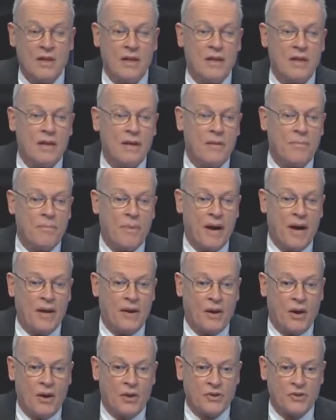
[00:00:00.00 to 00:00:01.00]

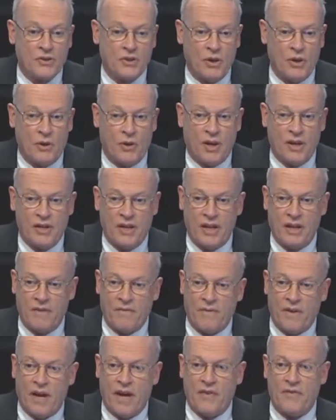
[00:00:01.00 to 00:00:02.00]
but also
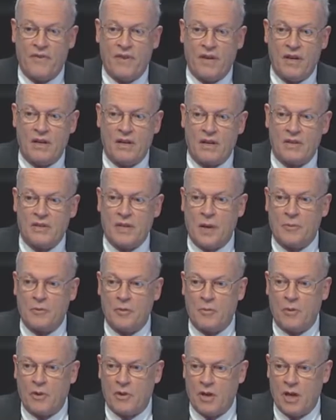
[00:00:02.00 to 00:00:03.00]
identified the
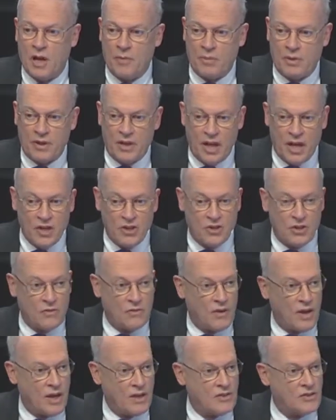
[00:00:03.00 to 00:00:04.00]
unacceptable complication
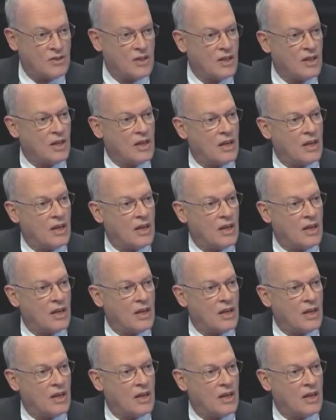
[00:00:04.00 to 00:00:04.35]
rates